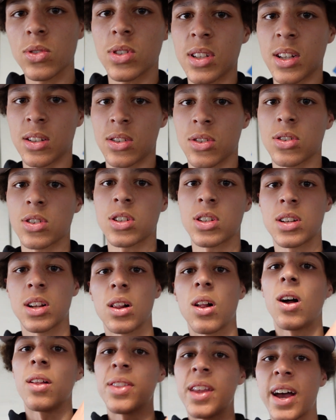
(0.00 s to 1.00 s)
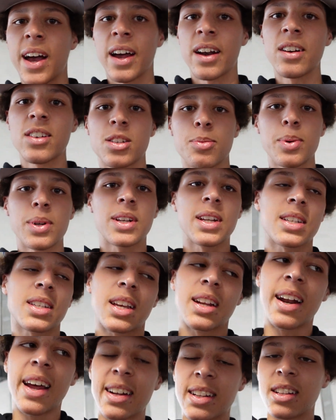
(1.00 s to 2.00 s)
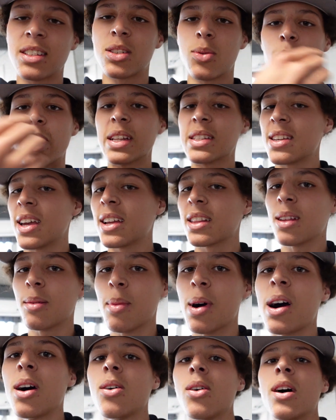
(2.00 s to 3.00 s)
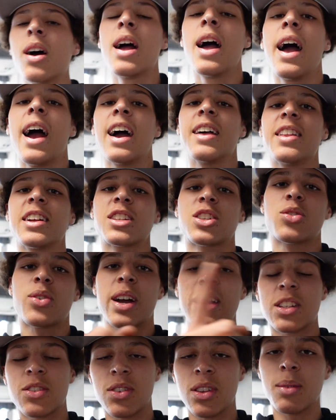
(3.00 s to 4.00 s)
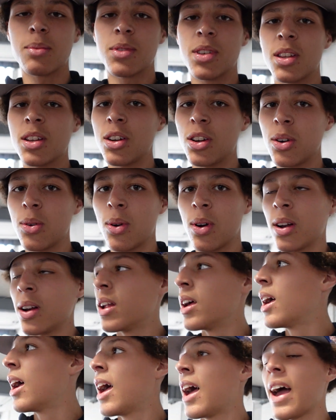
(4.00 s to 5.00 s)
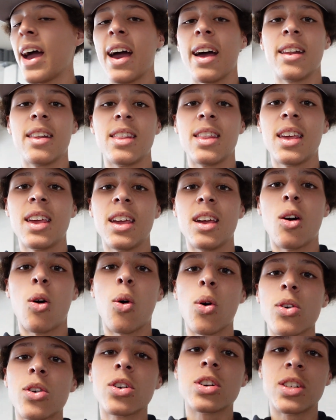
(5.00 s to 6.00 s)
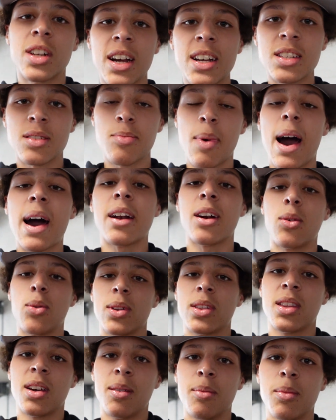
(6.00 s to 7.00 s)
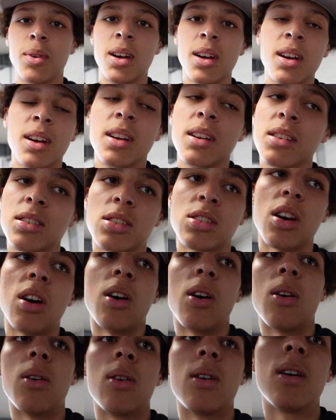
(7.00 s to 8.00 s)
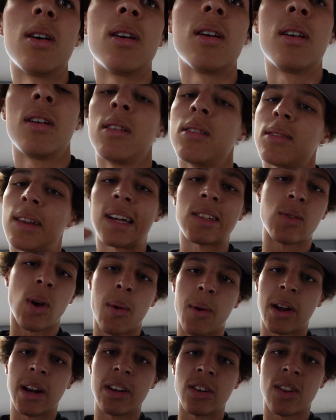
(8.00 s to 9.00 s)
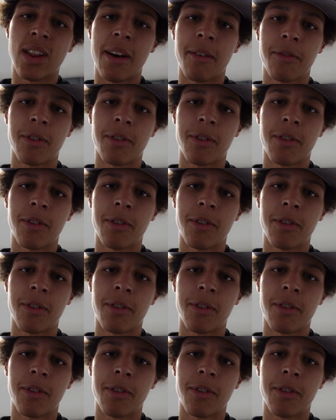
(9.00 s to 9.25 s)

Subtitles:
sensors still on the headers, but disconnected, so we can take them out and then transfer them to the new one. And the order does matter with them. So that's why we're gonna do that